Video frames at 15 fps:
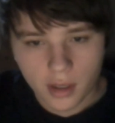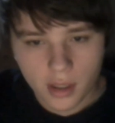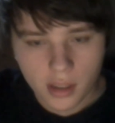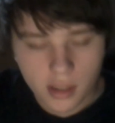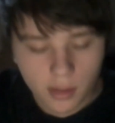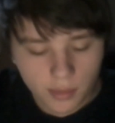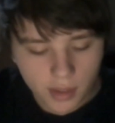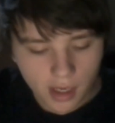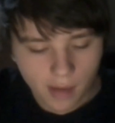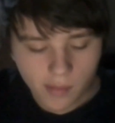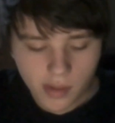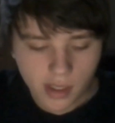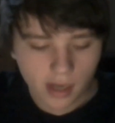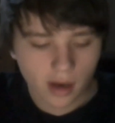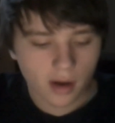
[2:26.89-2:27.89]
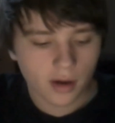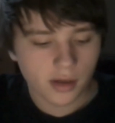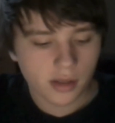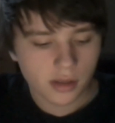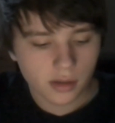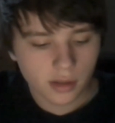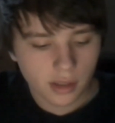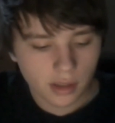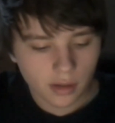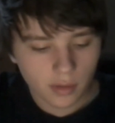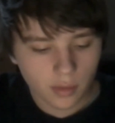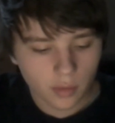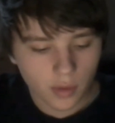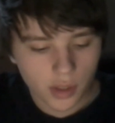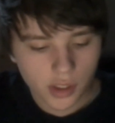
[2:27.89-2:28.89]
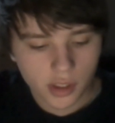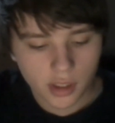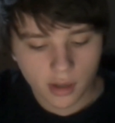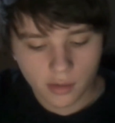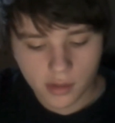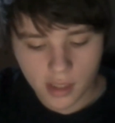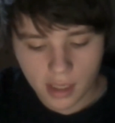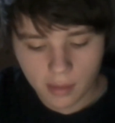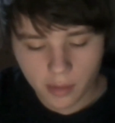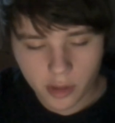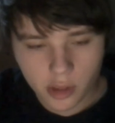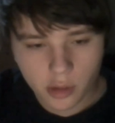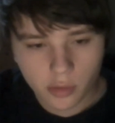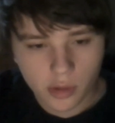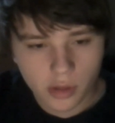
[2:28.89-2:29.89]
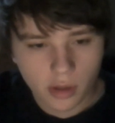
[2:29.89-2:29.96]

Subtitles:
Sometimes I honestly wish I was able to